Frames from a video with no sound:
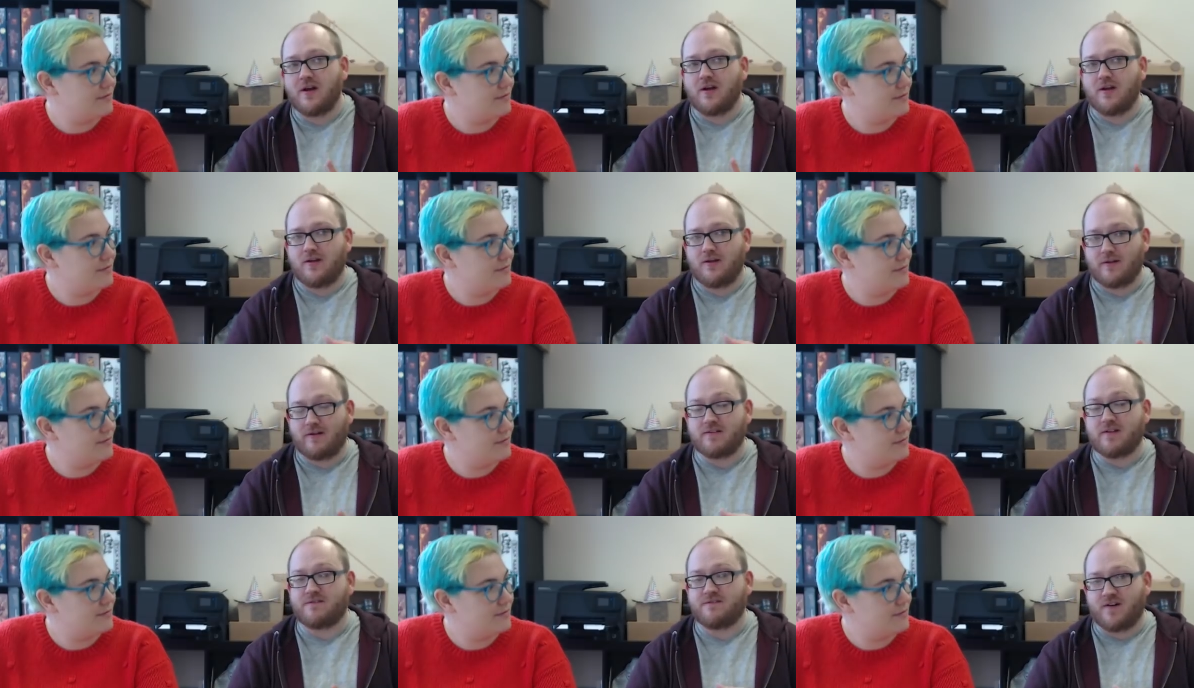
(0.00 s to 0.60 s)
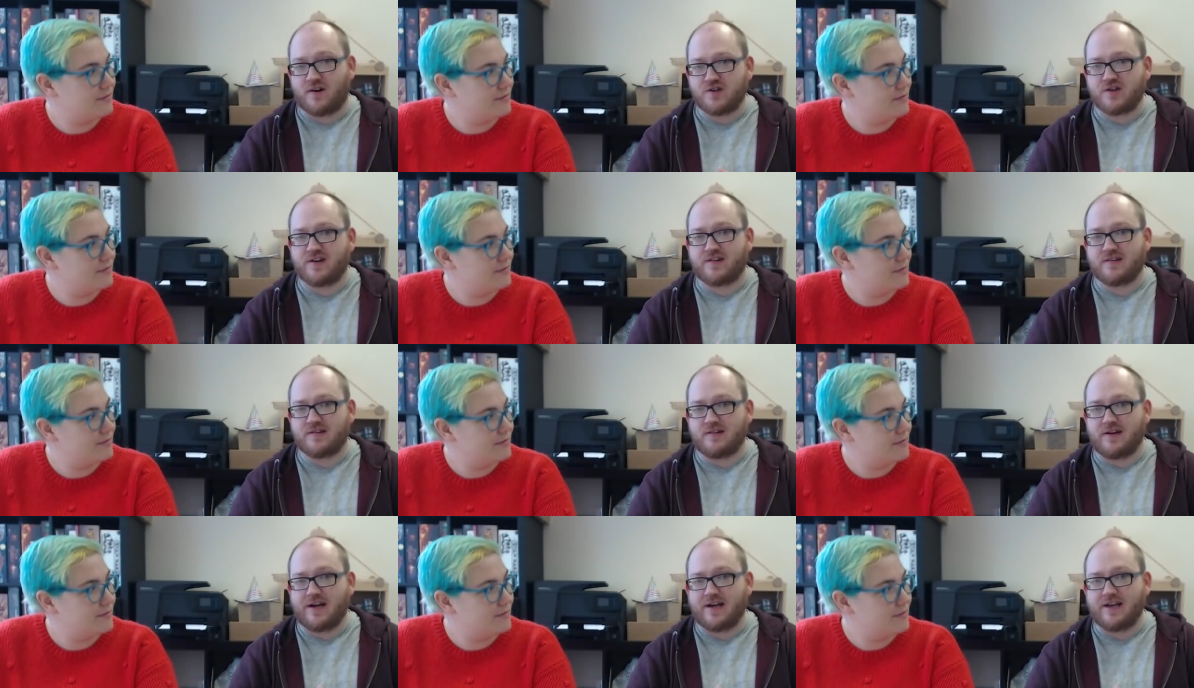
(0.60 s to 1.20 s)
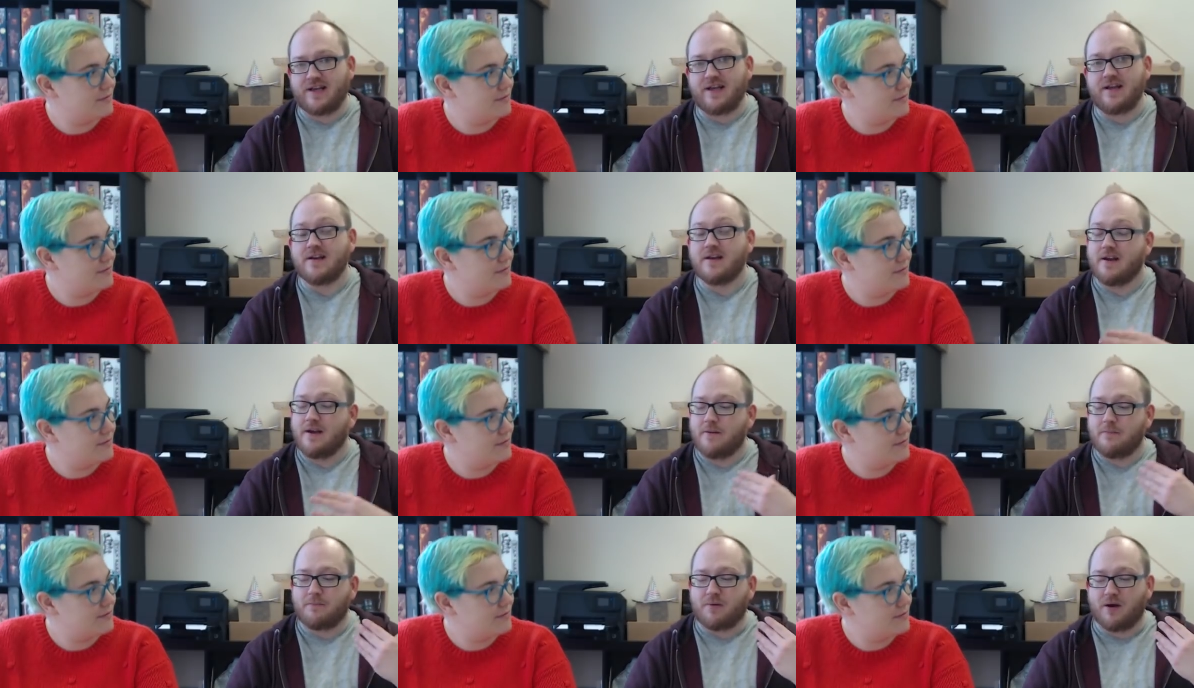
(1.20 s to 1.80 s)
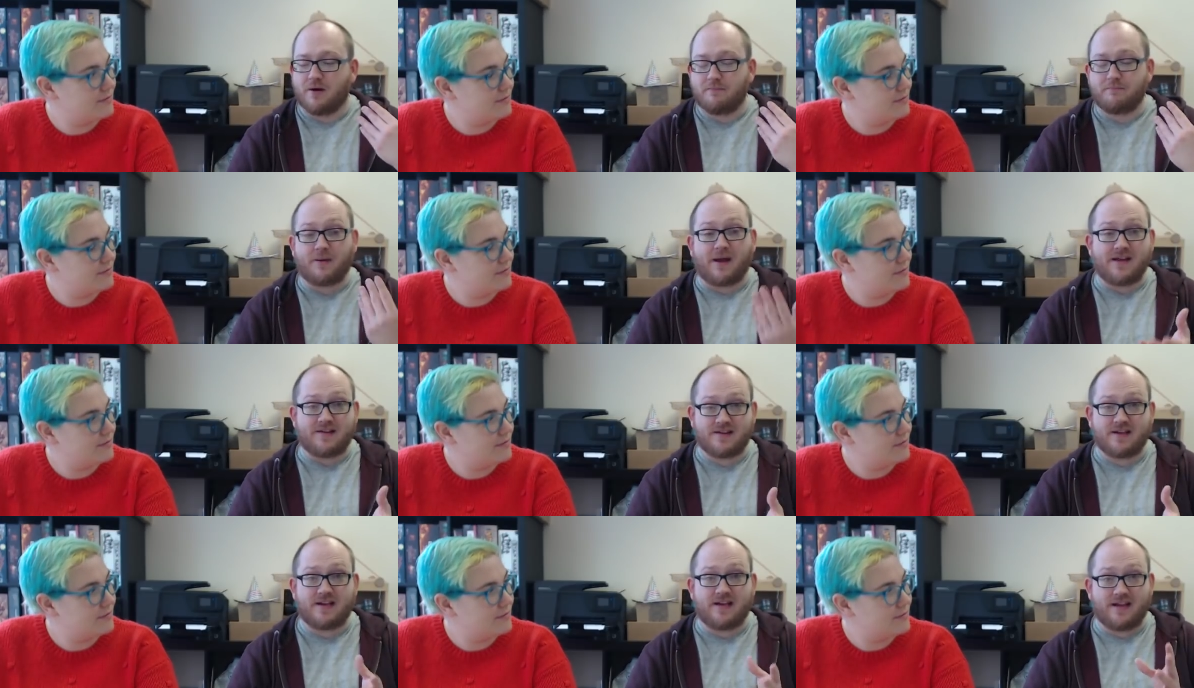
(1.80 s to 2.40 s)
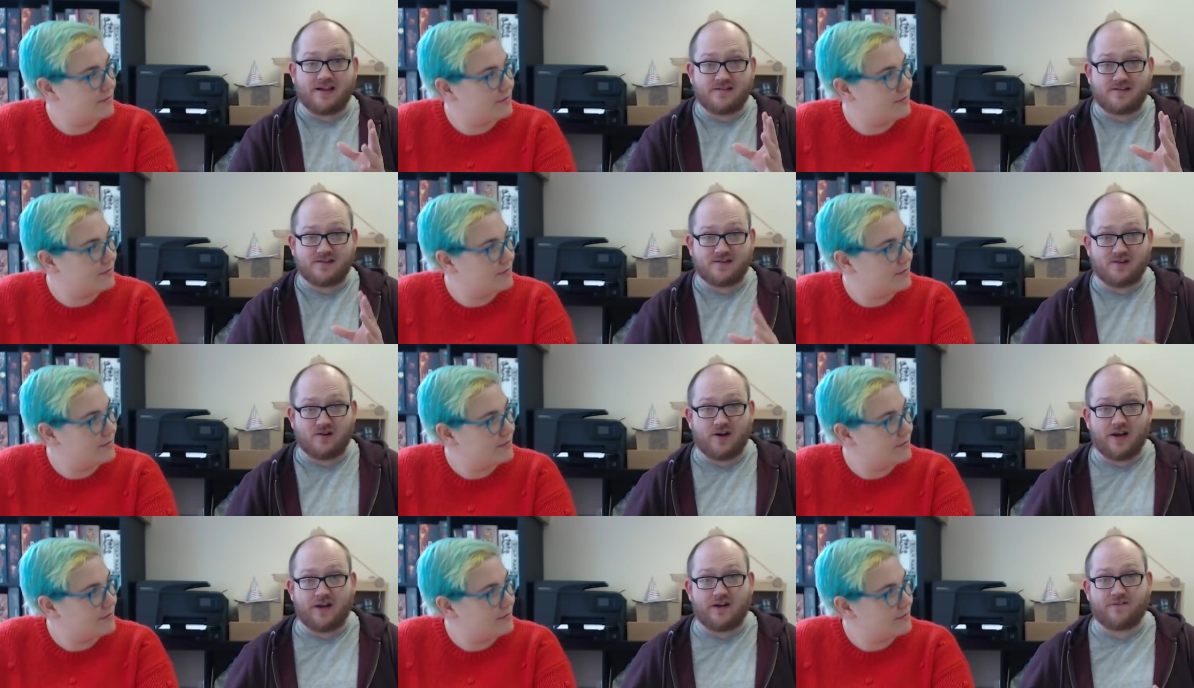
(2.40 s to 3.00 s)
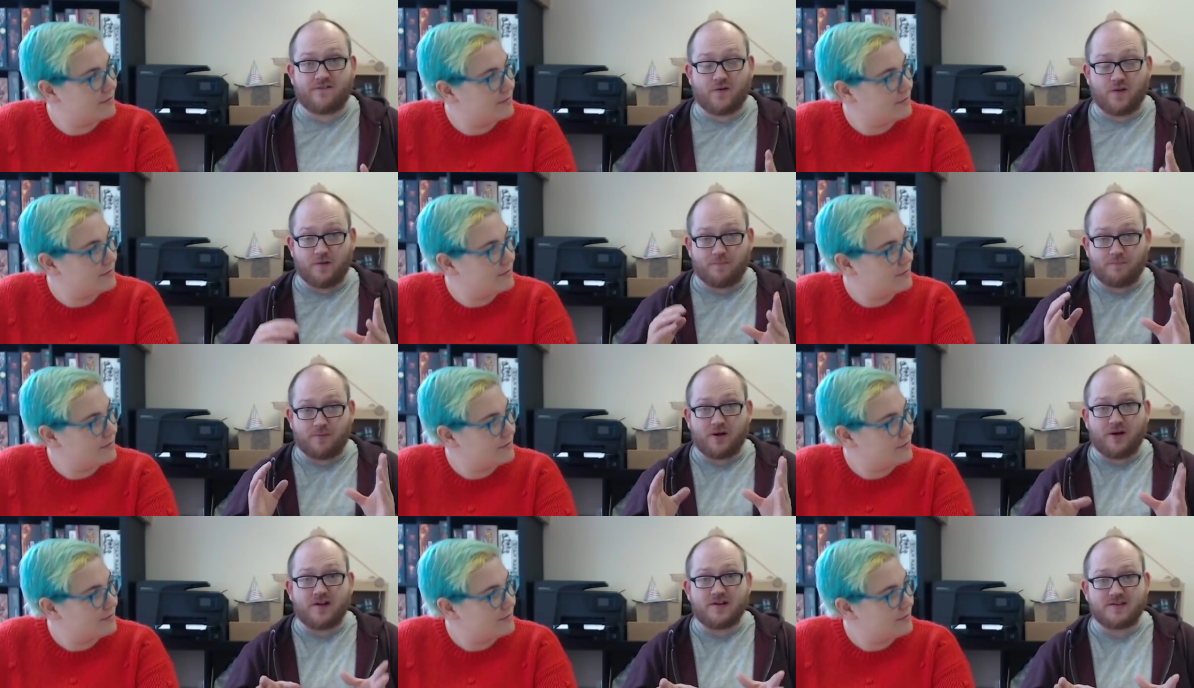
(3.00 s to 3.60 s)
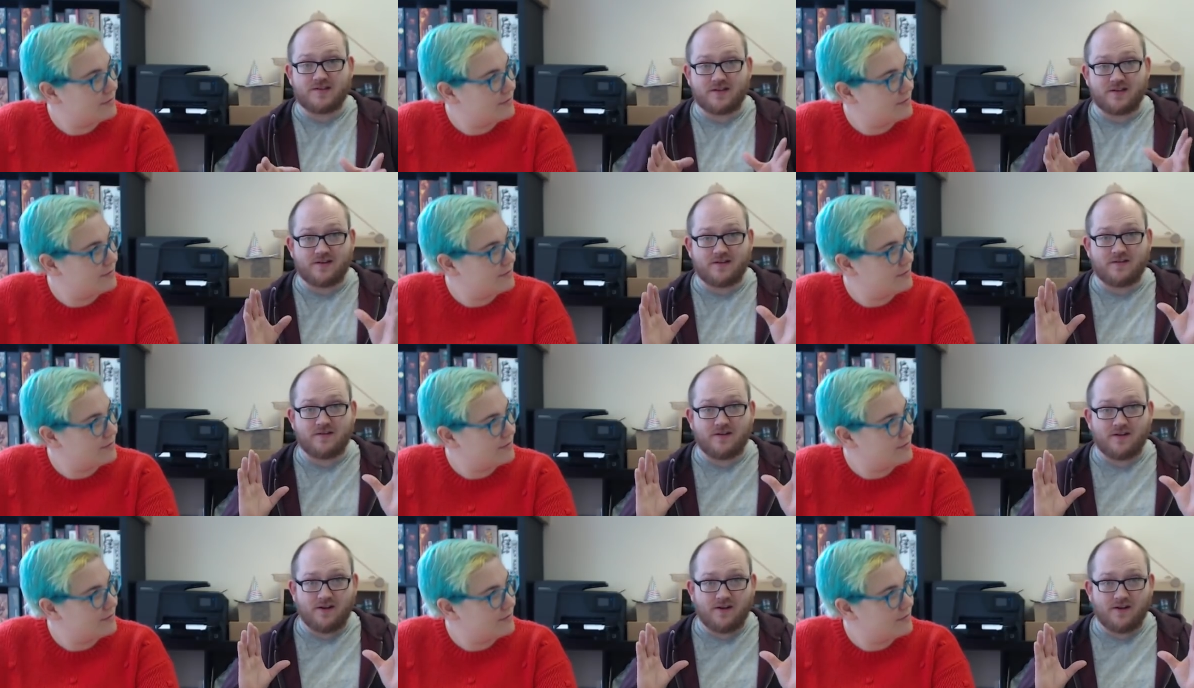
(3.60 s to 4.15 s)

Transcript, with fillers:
Speaker 1: You'll have to fudge it slightly, but basically it's designed for the person